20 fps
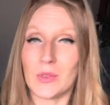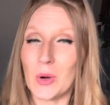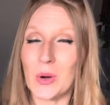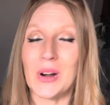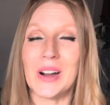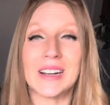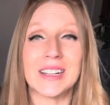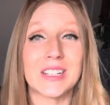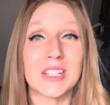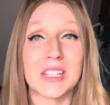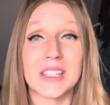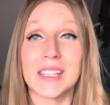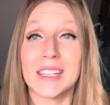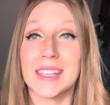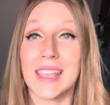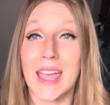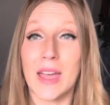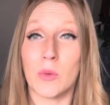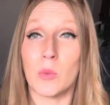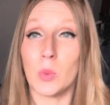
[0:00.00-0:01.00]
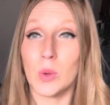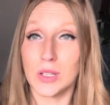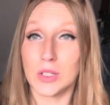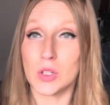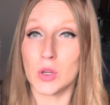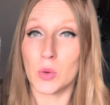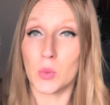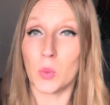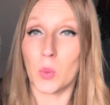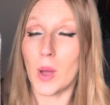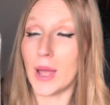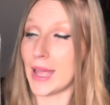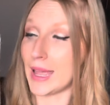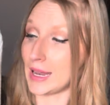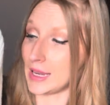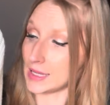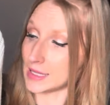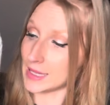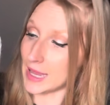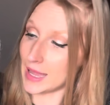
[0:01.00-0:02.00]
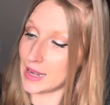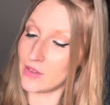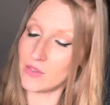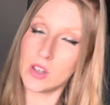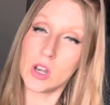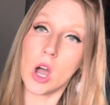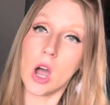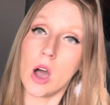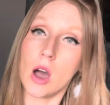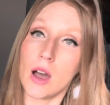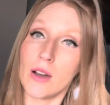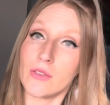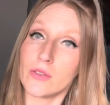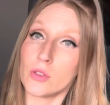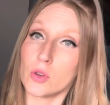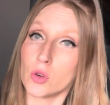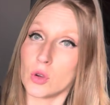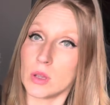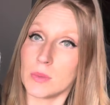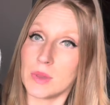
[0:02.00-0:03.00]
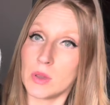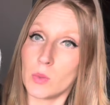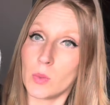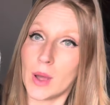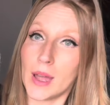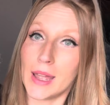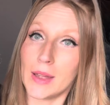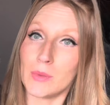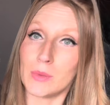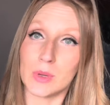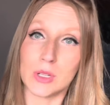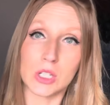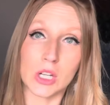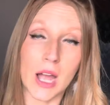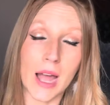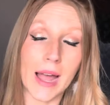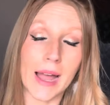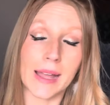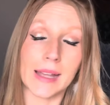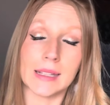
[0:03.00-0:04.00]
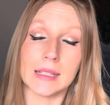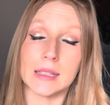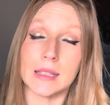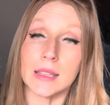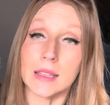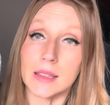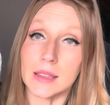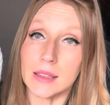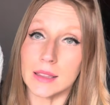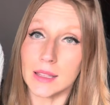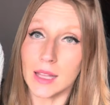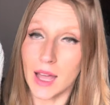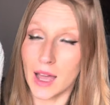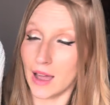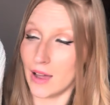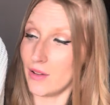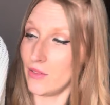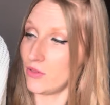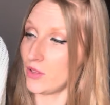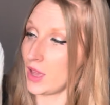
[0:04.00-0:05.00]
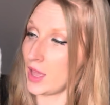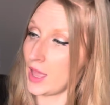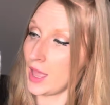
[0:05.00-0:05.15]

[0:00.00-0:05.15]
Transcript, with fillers: gorgeous again, winter white. It's kind of an off creamy white, which I love.